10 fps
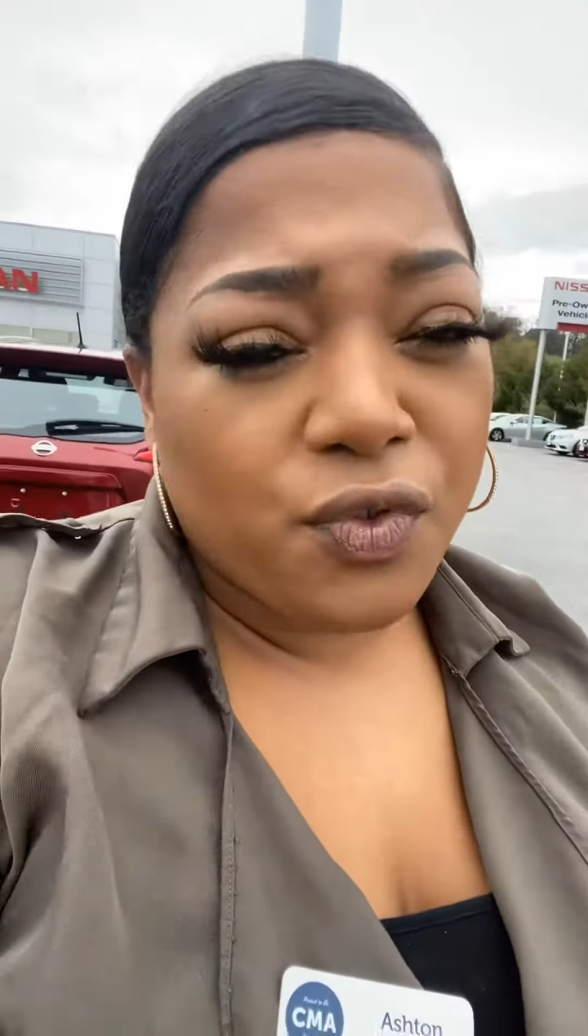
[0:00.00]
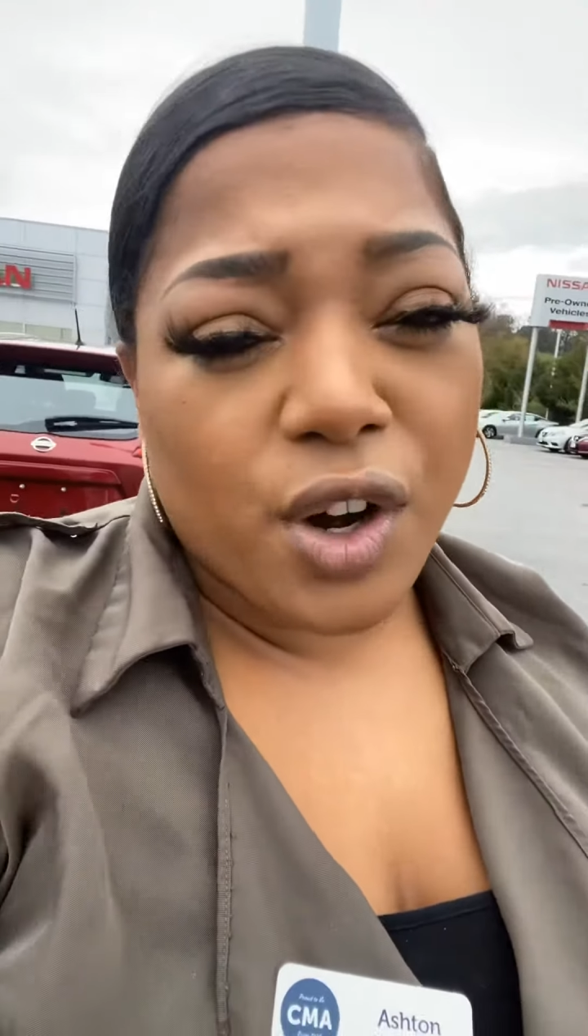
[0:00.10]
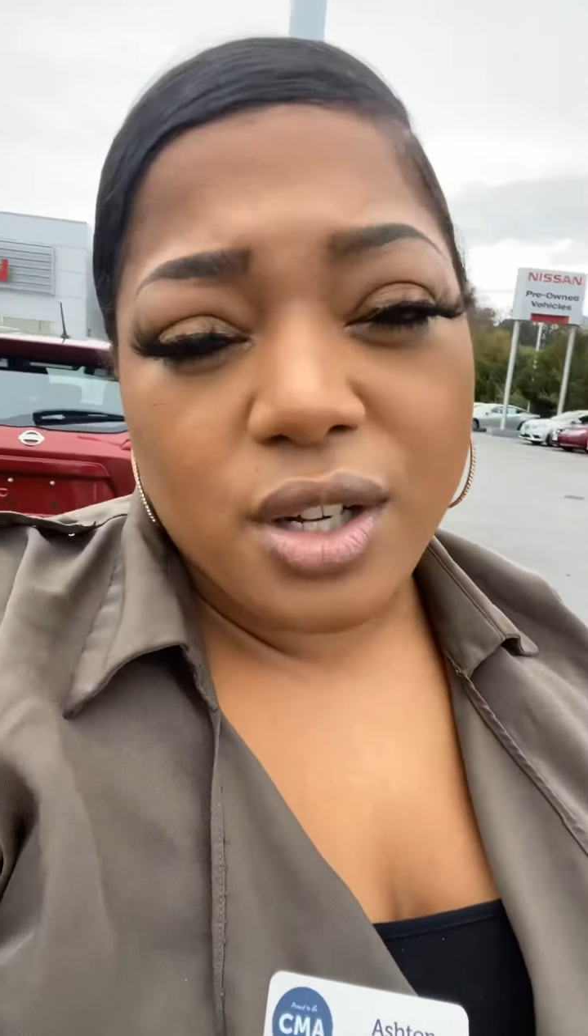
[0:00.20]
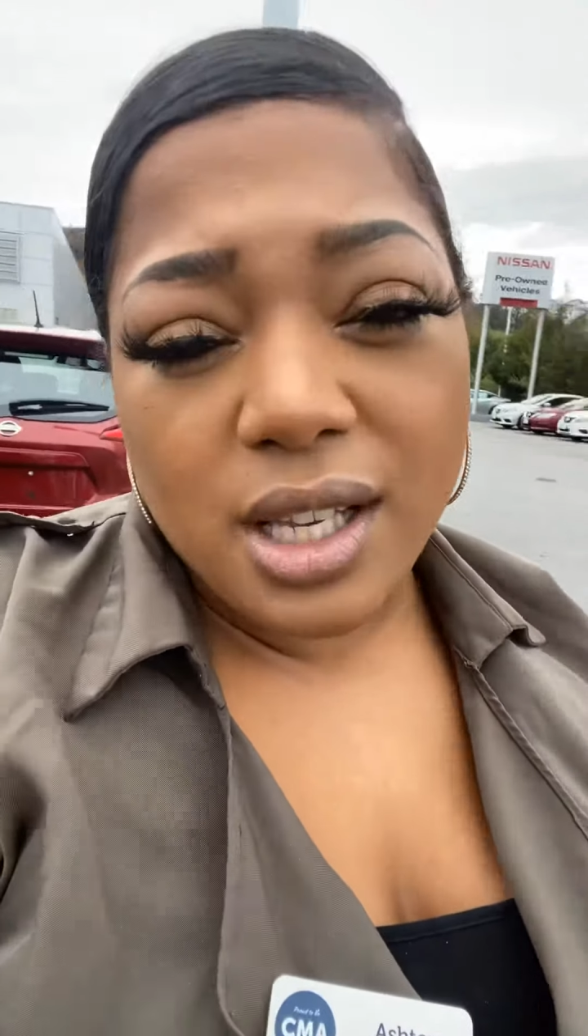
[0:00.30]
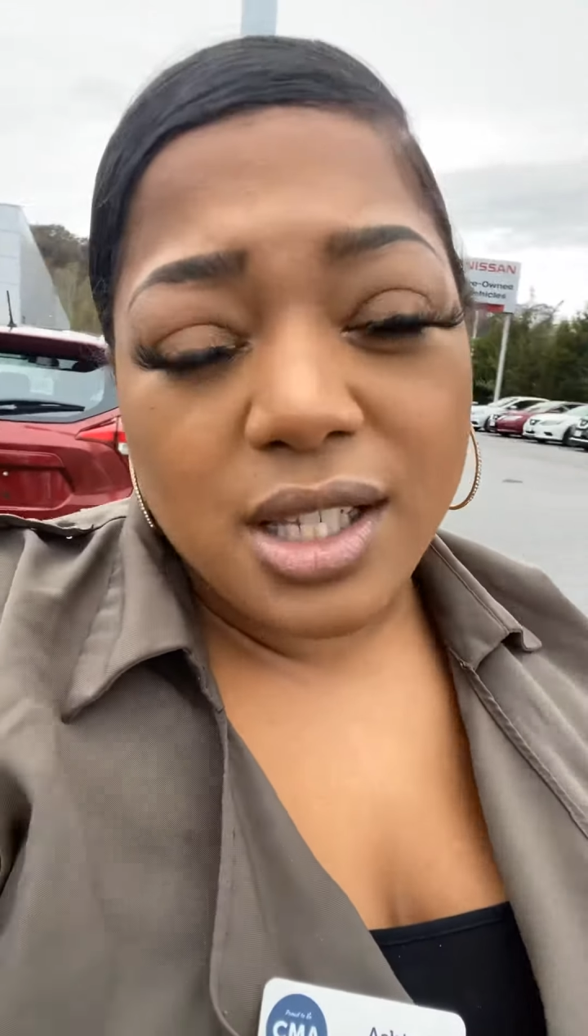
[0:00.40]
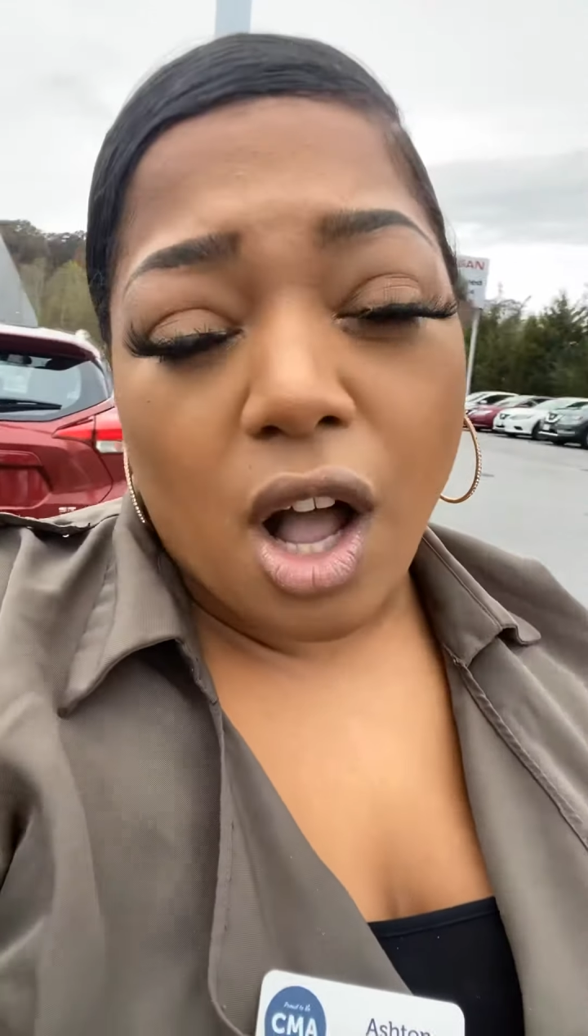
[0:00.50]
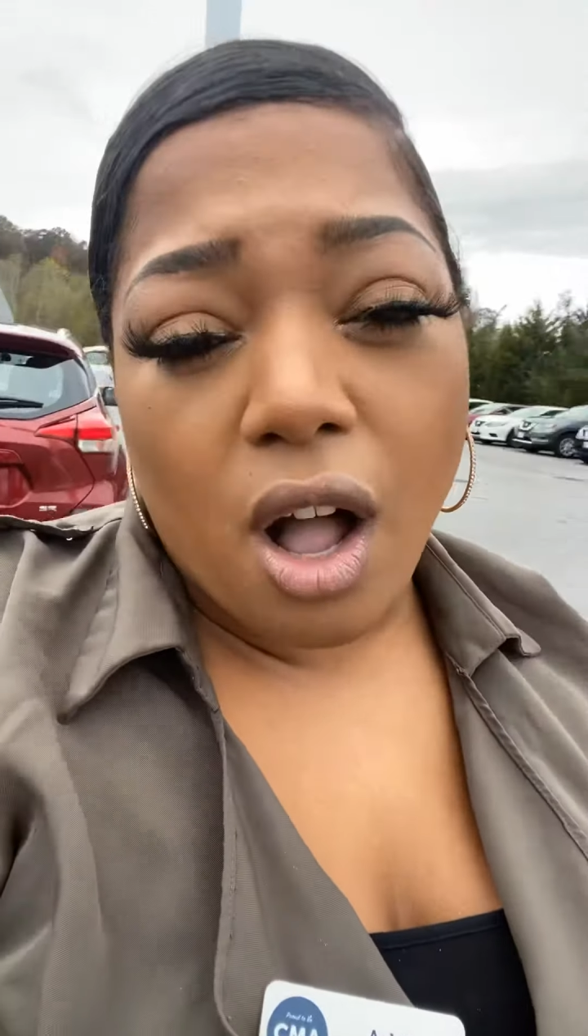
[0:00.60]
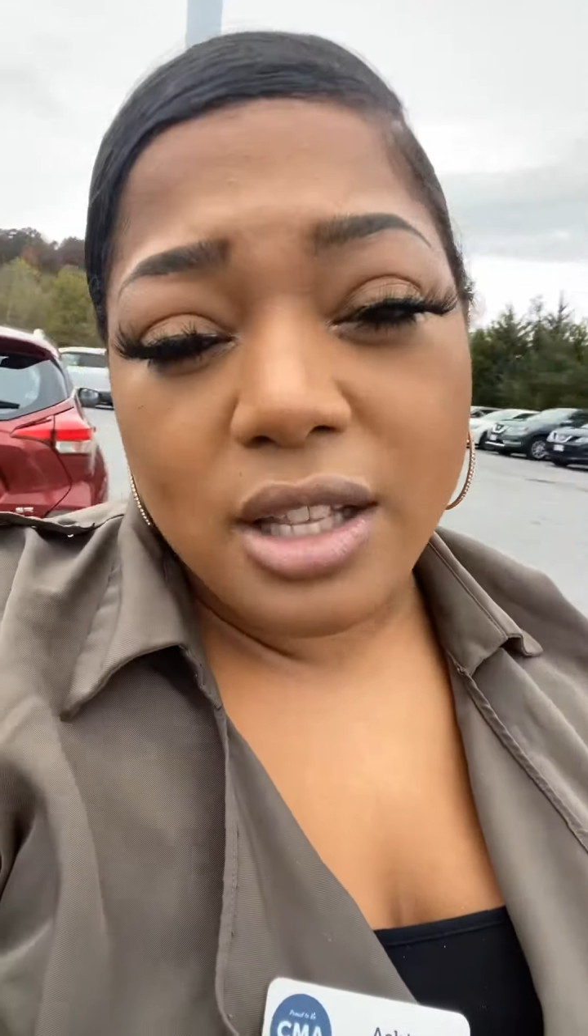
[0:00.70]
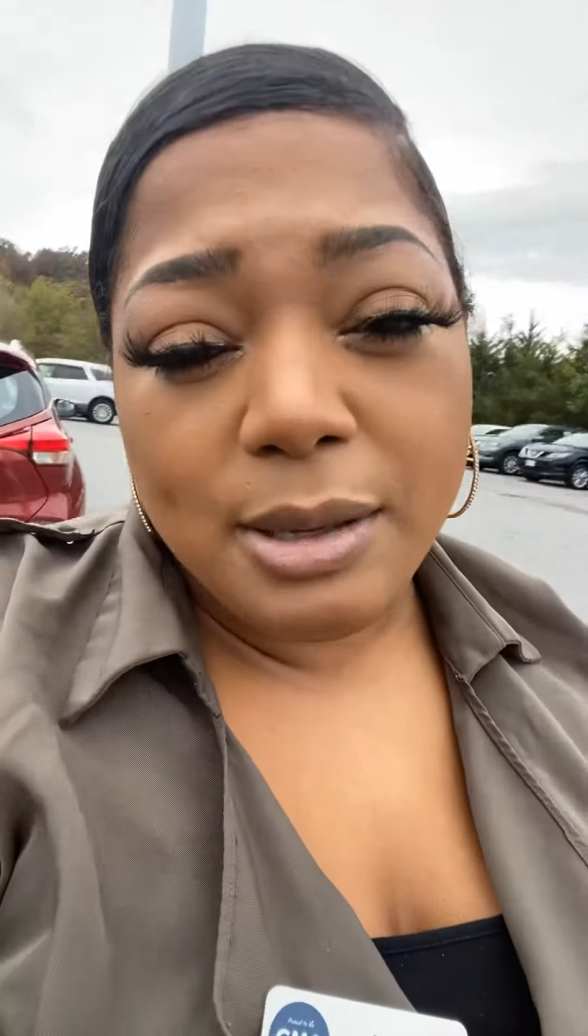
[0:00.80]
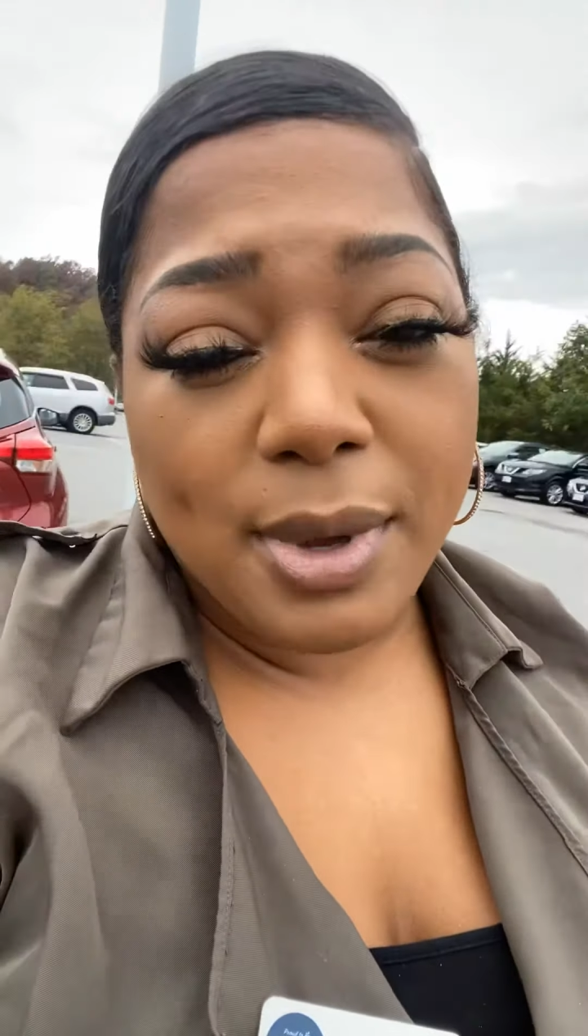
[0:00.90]
Versas,
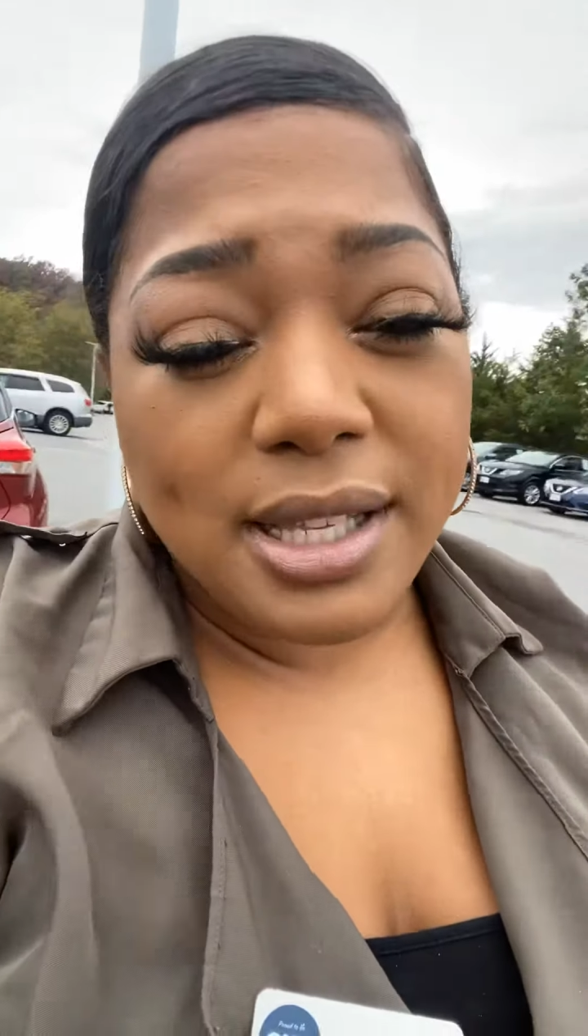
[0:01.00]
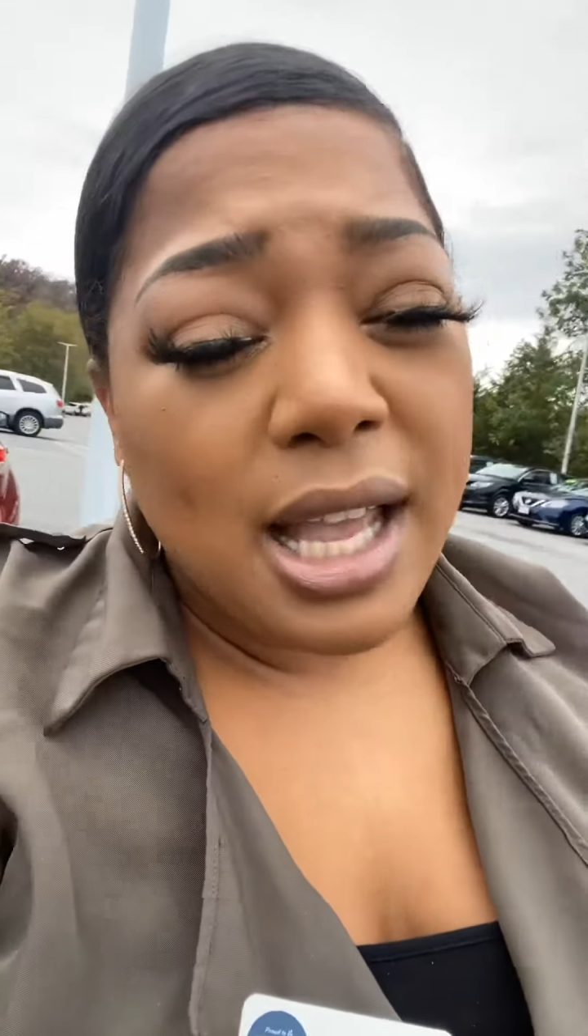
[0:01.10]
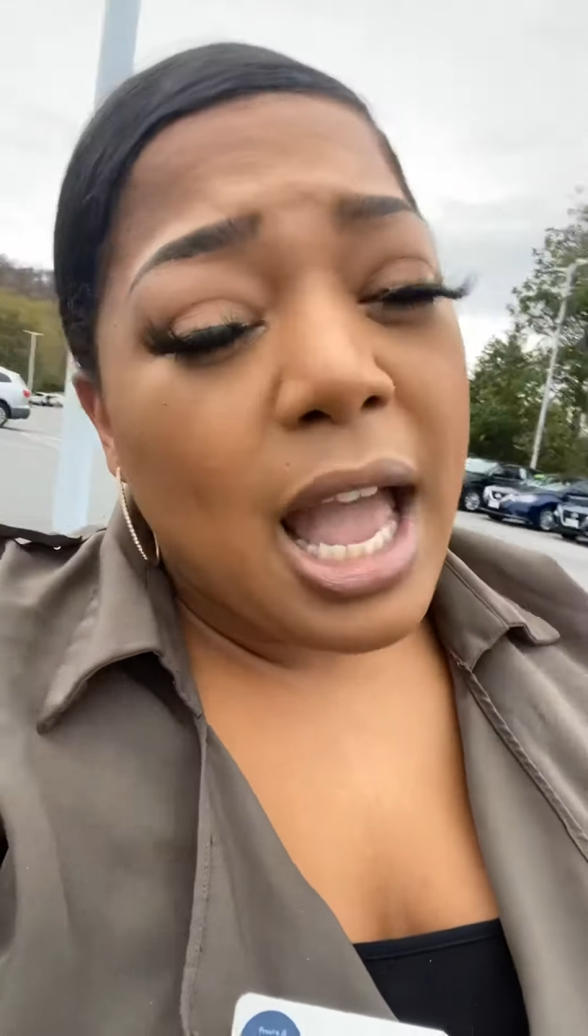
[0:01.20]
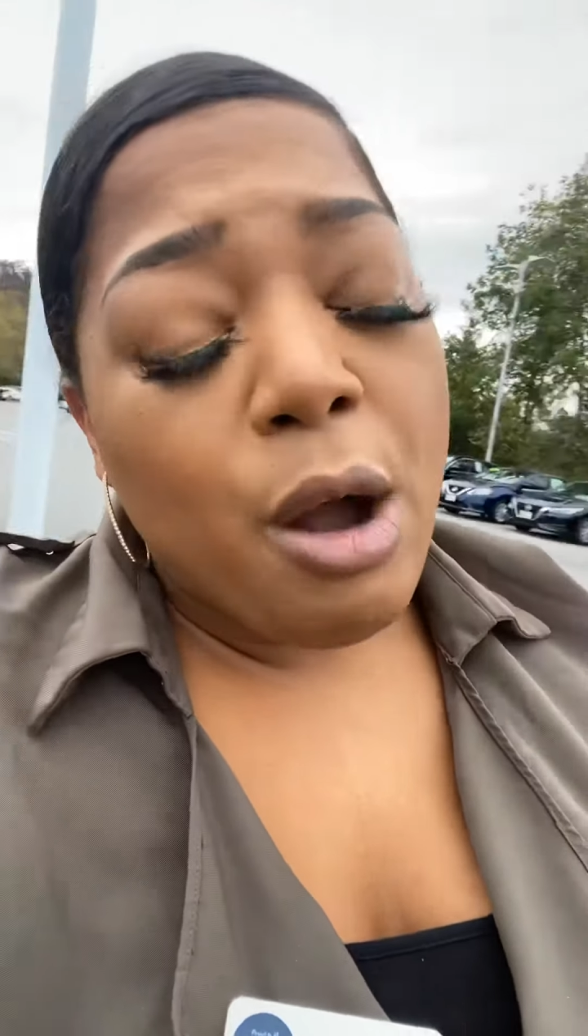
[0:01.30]
Altimas.